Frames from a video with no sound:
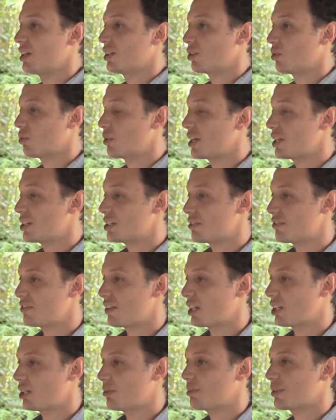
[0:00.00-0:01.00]
the way you
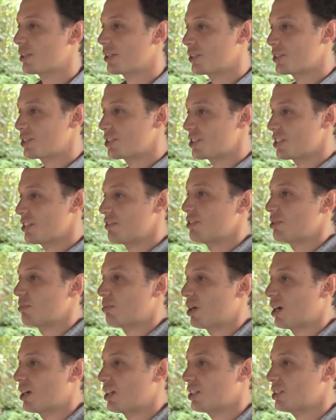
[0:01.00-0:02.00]
develop and conceive your
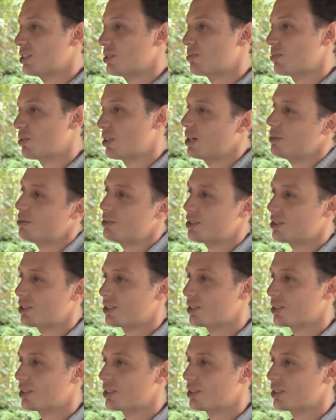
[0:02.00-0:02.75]
products. Perhaps you